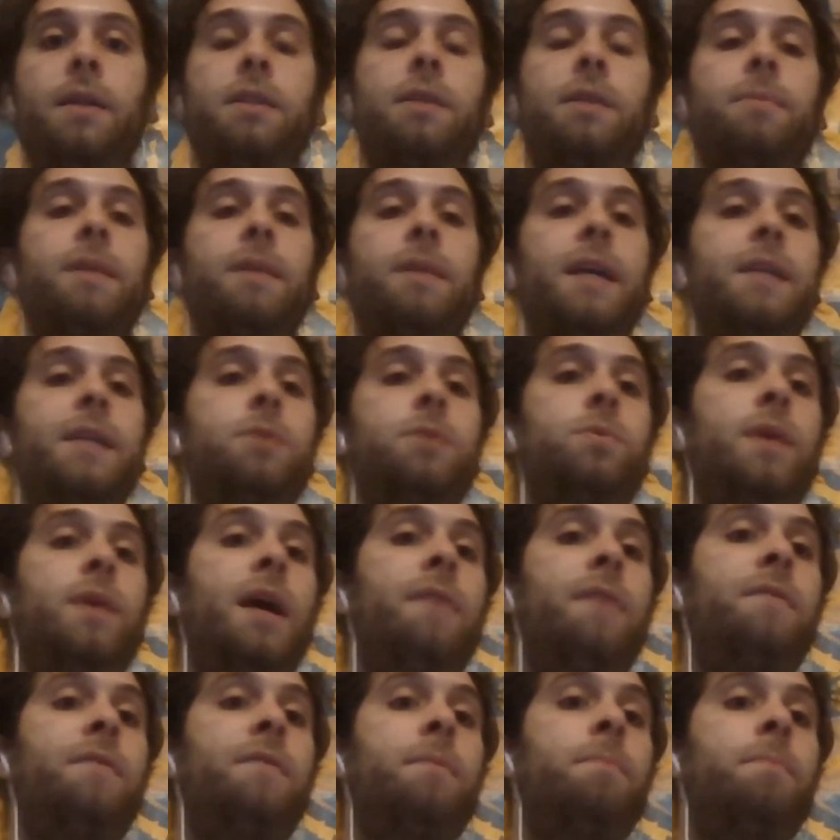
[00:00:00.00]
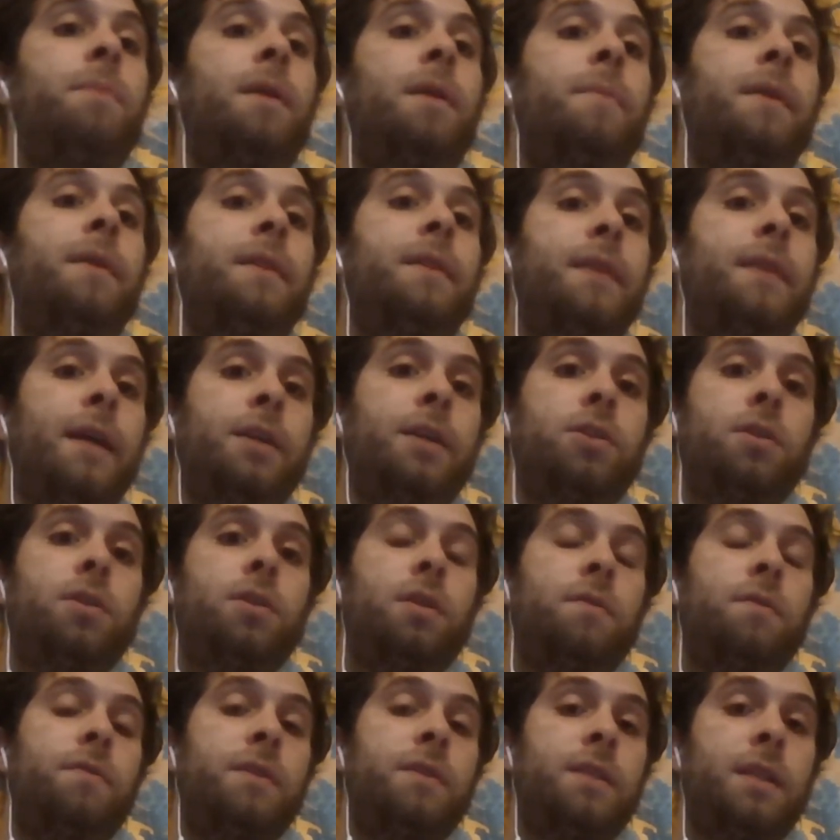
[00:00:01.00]
sometimes we have implementation
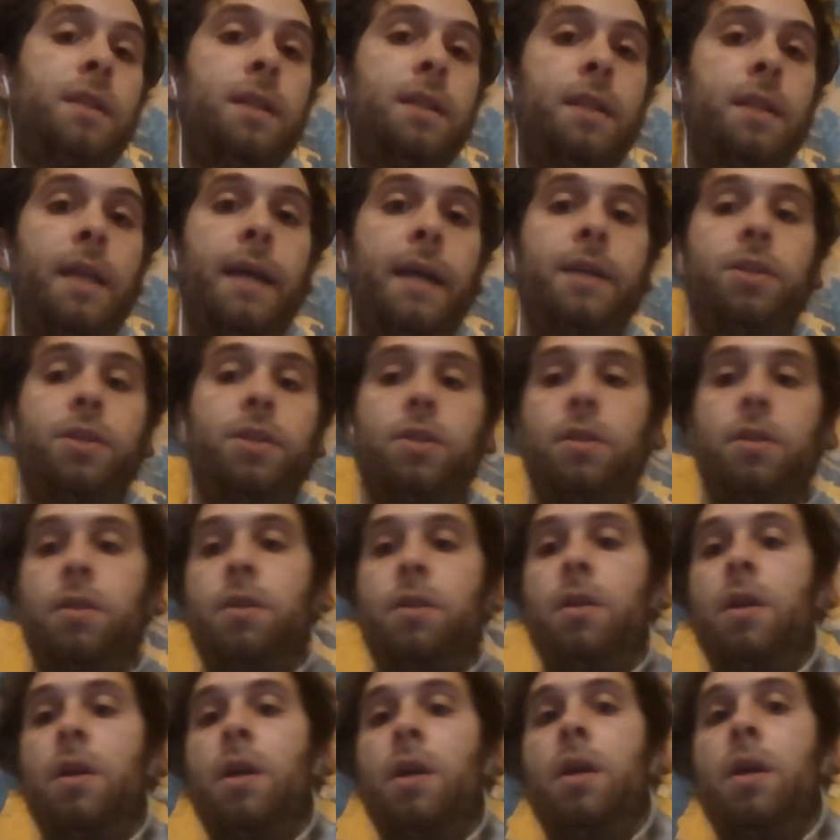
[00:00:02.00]
and facilitation.